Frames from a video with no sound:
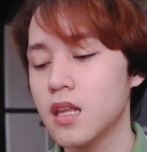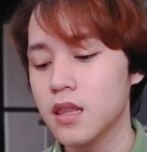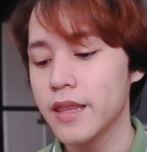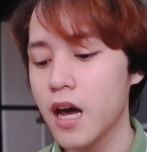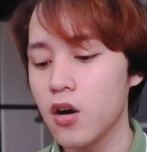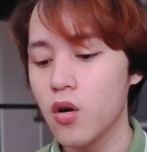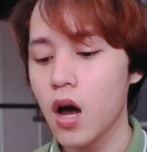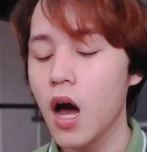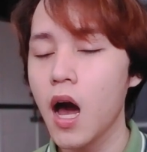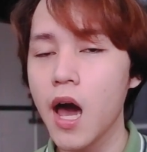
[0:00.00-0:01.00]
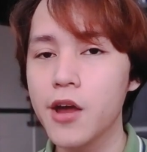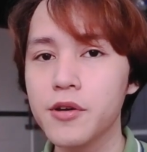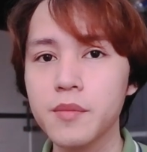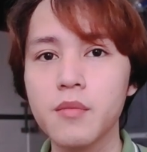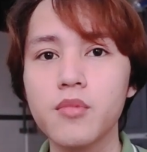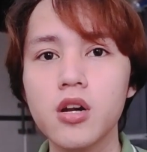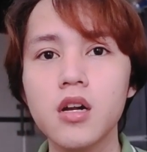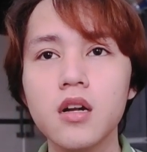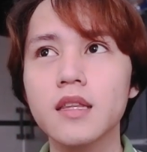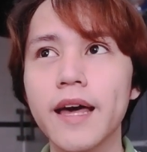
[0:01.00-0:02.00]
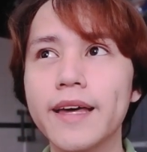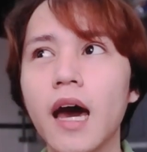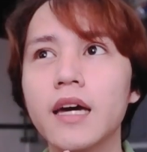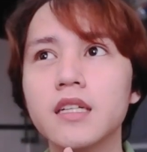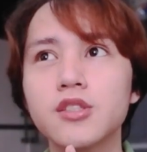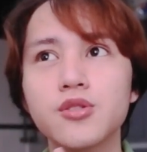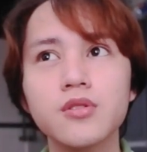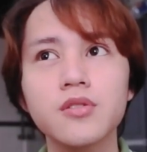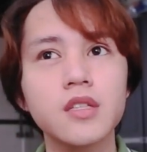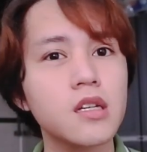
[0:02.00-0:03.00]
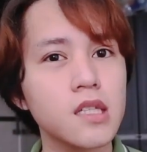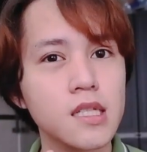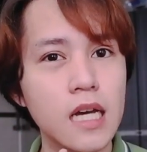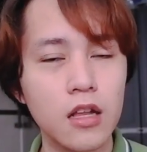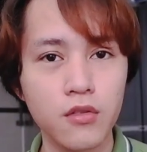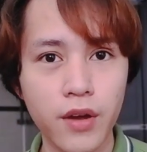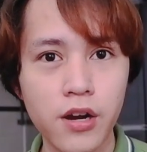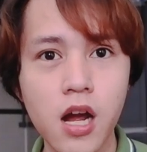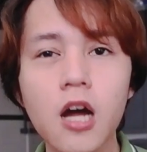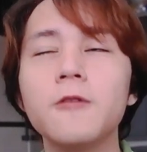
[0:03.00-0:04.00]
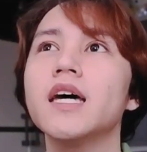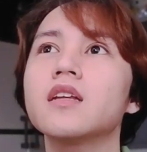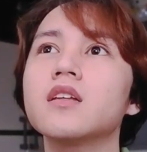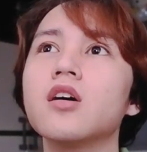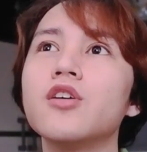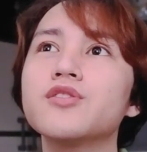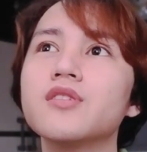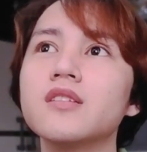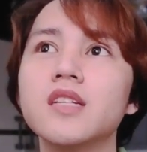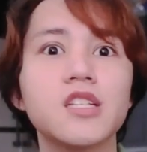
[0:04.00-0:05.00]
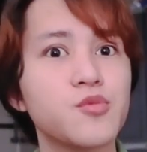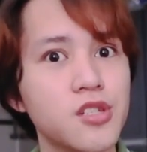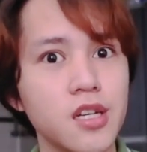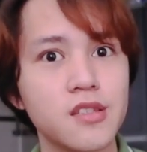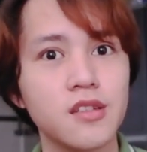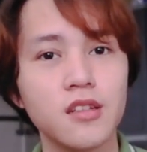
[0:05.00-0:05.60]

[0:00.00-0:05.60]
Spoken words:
Now, I remember that I do know it contains aloe vera, and it also contains witch hazel.